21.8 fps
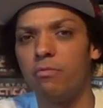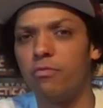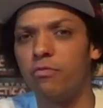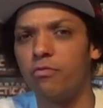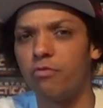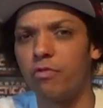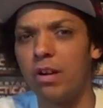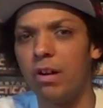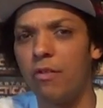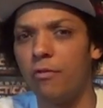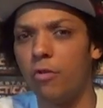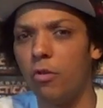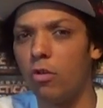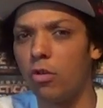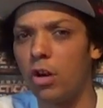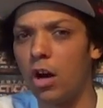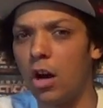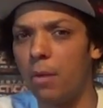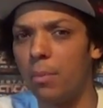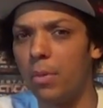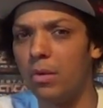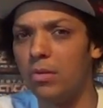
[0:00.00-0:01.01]
three or four
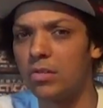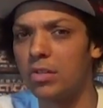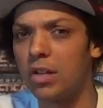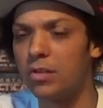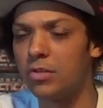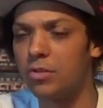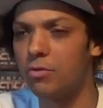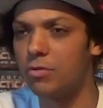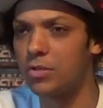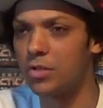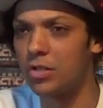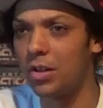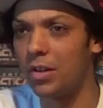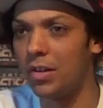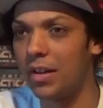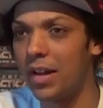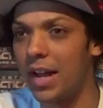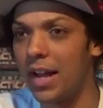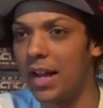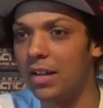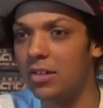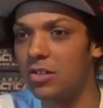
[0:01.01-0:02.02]
car boots that I do on
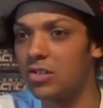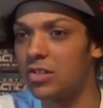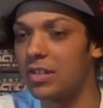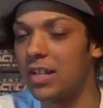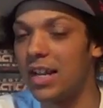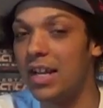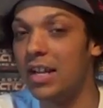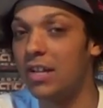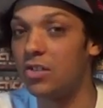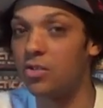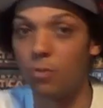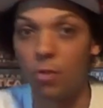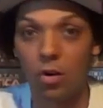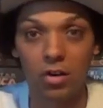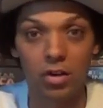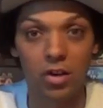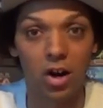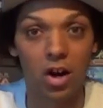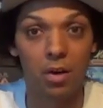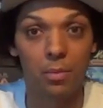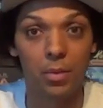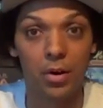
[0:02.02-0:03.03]
Sunday just into
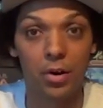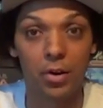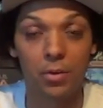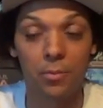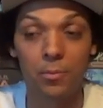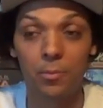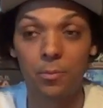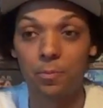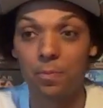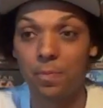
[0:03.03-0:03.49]
one car boot,